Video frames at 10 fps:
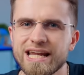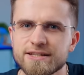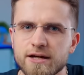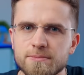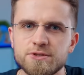
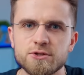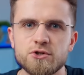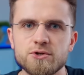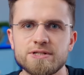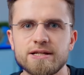it comes to
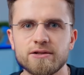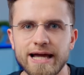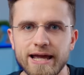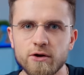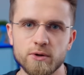choosing a
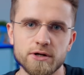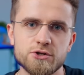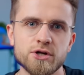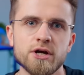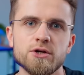
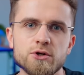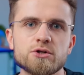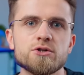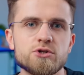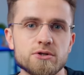language, you
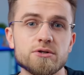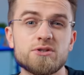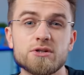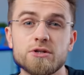should choose